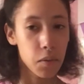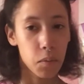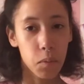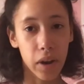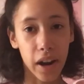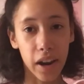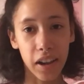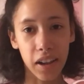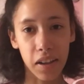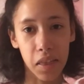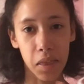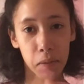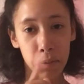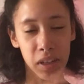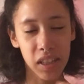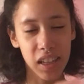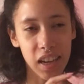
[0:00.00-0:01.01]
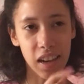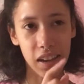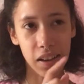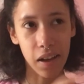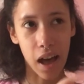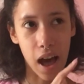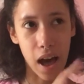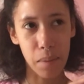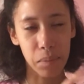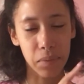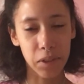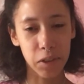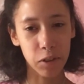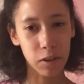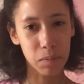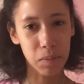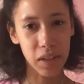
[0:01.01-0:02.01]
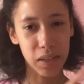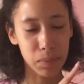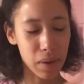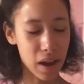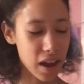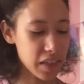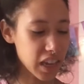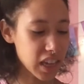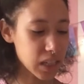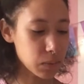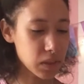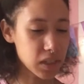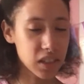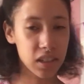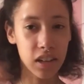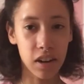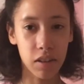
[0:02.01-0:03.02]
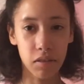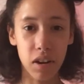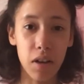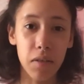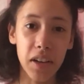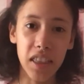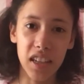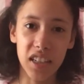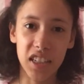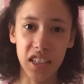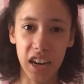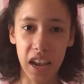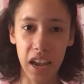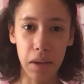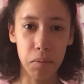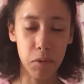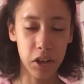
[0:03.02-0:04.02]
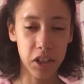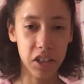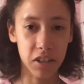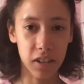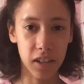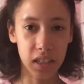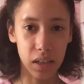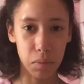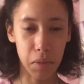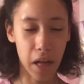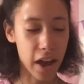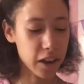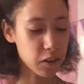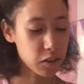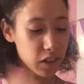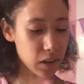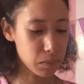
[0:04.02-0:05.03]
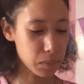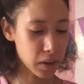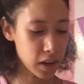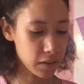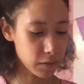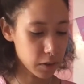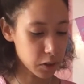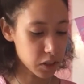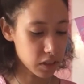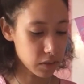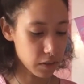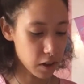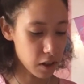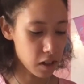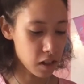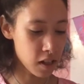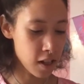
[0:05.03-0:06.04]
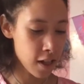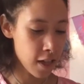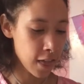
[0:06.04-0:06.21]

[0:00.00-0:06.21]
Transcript: What I really drove me to buy this was, you know, knowing that Shea Moisture is a black-owned company, first of all.